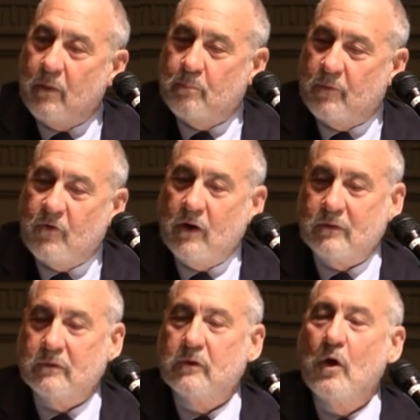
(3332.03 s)

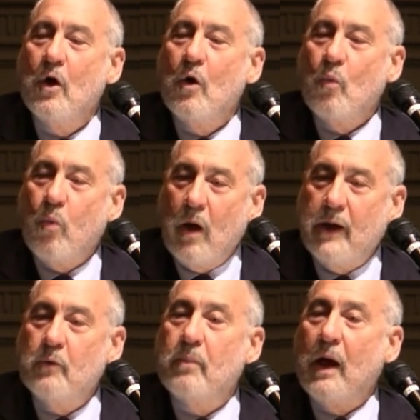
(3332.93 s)
befuddled
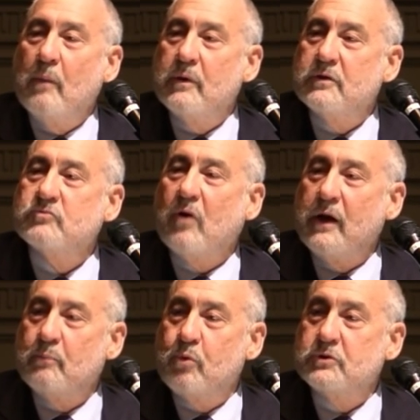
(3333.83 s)
why Obama is
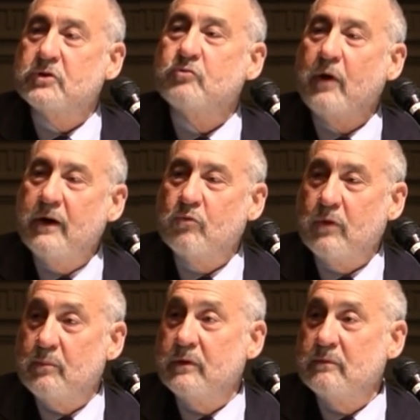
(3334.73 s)
trying to push a trade
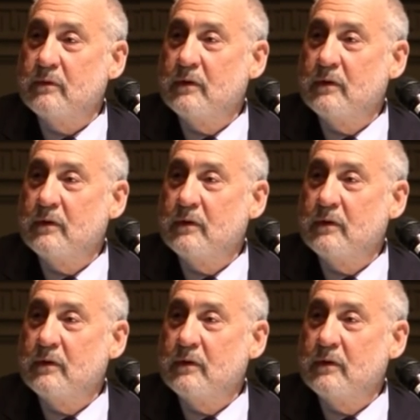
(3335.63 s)
agreement